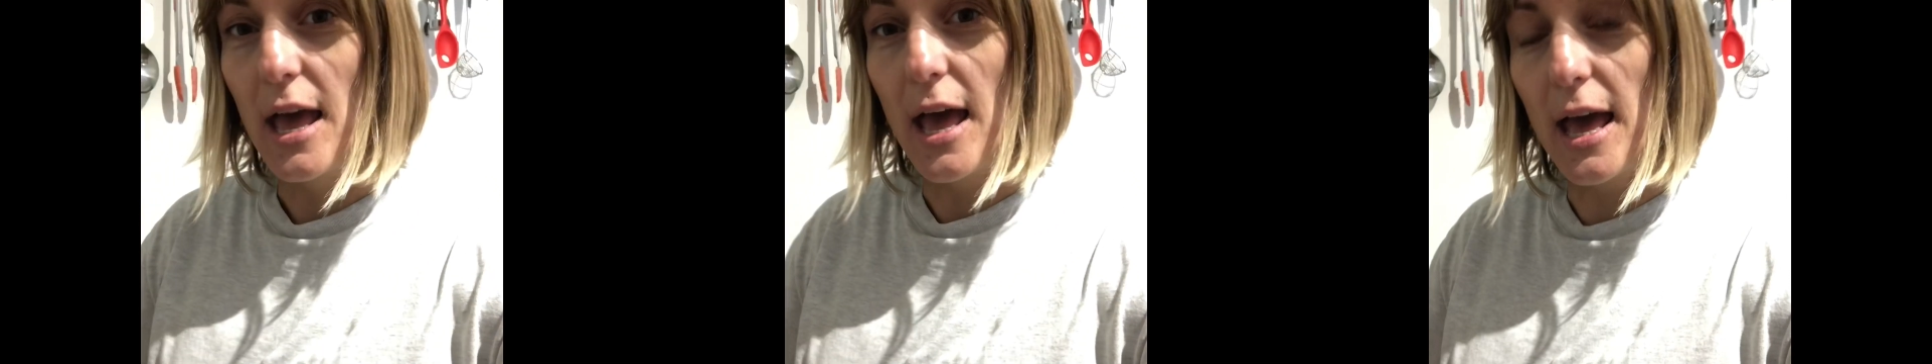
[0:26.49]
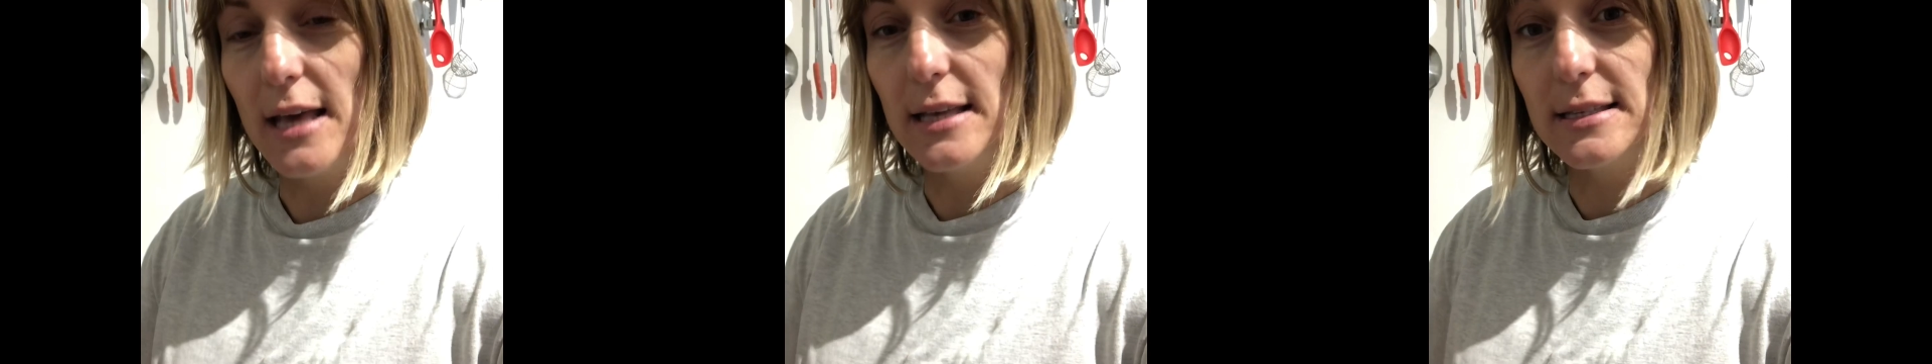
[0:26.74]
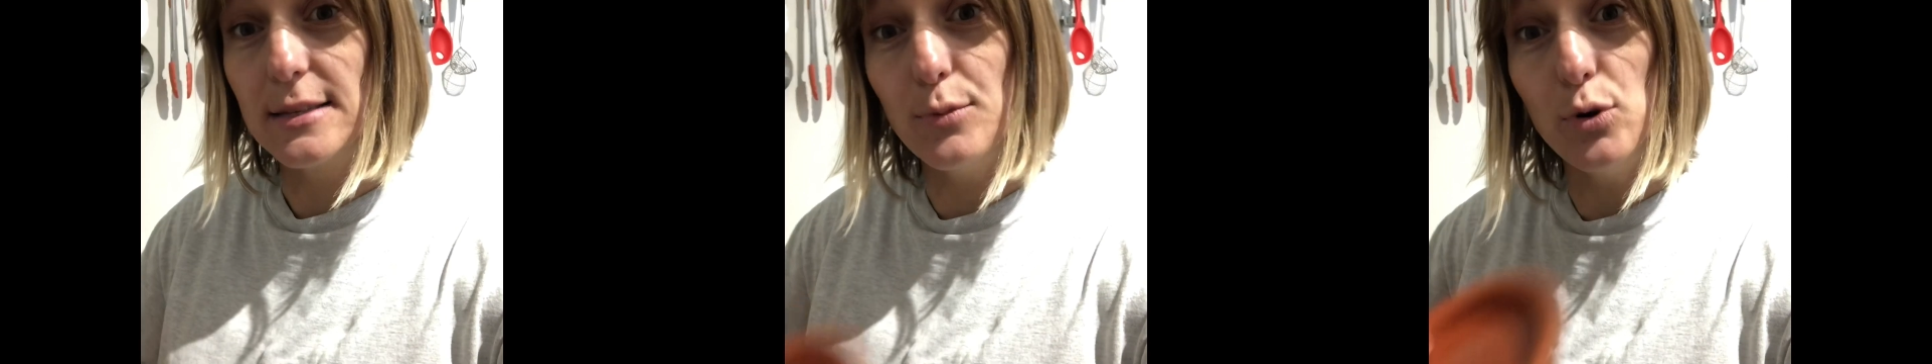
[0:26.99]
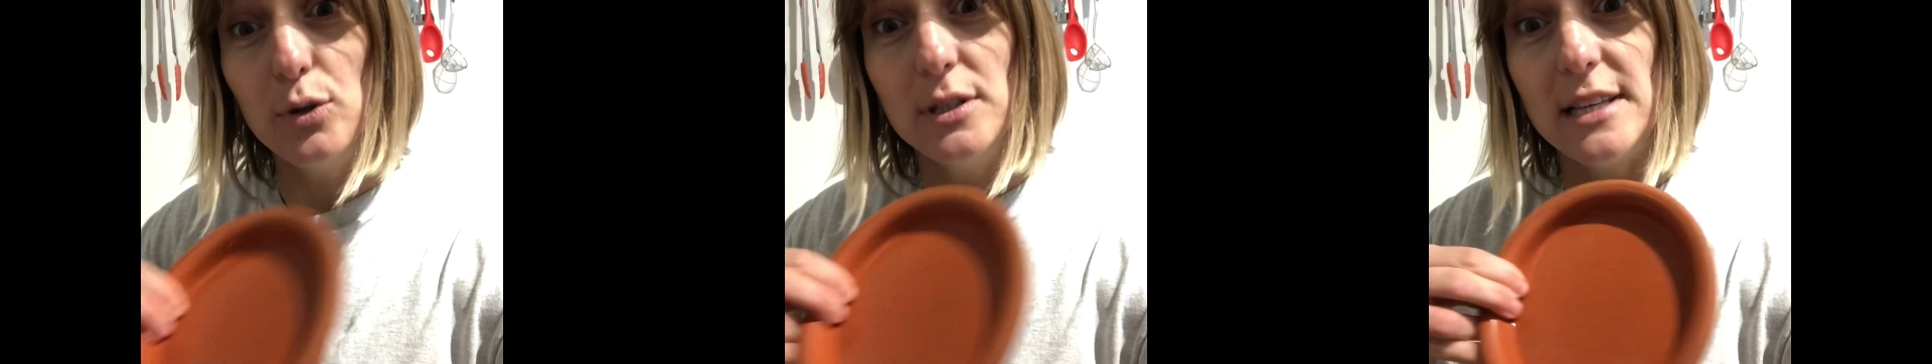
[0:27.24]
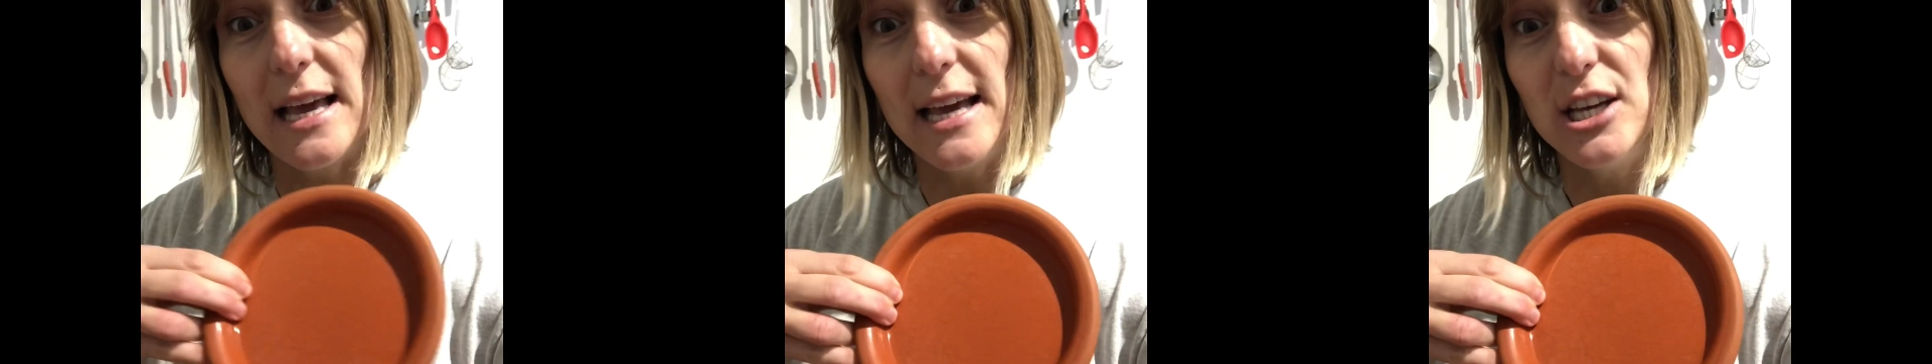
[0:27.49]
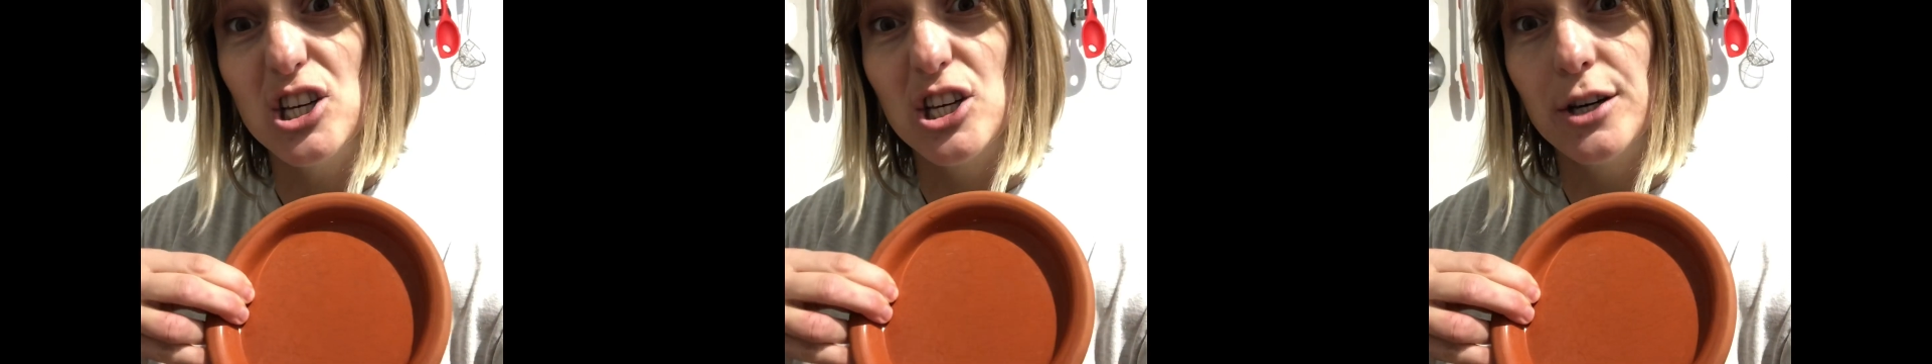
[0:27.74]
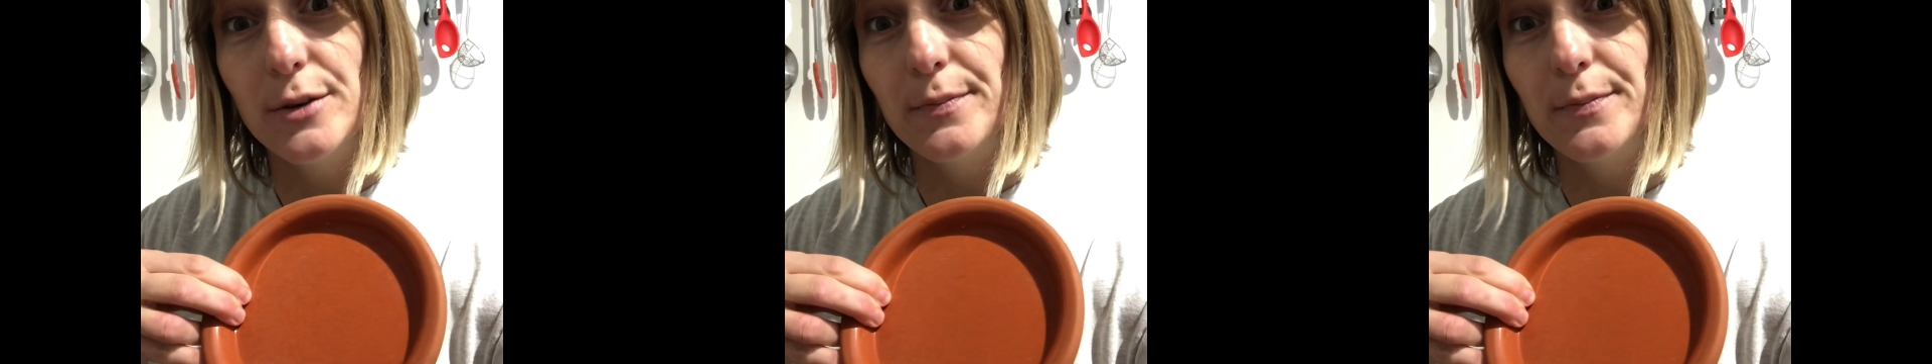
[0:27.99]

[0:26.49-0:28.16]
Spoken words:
a small dish,